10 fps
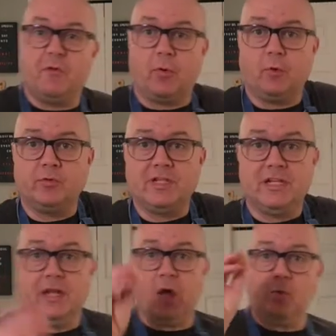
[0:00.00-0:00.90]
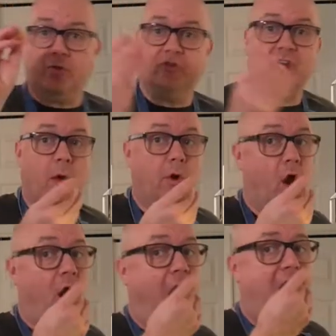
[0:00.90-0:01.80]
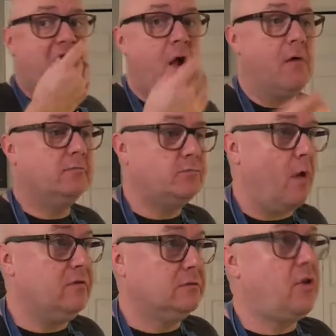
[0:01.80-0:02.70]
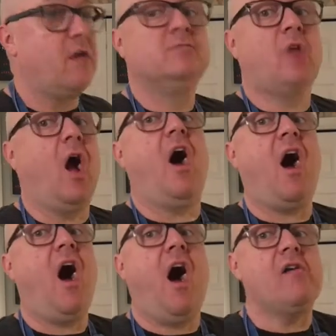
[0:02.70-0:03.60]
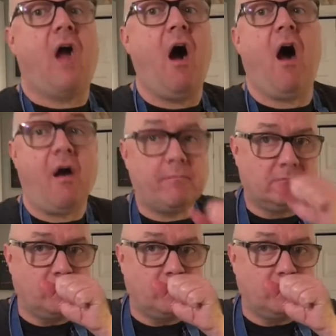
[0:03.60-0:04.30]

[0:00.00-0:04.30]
our rotini out. We'll see how we are. Hot.